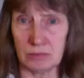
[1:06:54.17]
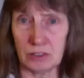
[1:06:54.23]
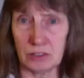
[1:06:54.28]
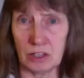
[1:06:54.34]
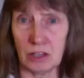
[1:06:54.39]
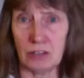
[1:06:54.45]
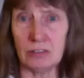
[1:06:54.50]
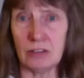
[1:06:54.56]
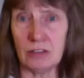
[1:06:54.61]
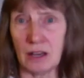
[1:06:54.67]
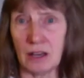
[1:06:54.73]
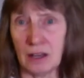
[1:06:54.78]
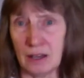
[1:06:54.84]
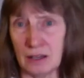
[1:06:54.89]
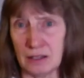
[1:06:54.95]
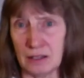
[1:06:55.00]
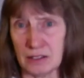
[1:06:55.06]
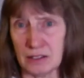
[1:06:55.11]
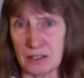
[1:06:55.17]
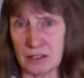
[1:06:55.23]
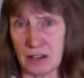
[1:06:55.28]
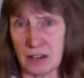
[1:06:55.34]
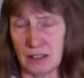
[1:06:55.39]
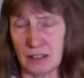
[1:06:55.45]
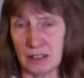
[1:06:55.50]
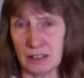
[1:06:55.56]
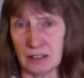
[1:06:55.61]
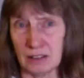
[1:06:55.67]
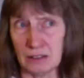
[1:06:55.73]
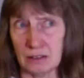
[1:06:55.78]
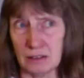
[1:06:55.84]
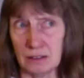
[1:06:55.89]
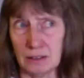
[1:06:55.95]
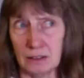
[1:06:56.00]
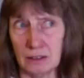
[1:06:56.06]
though, and a little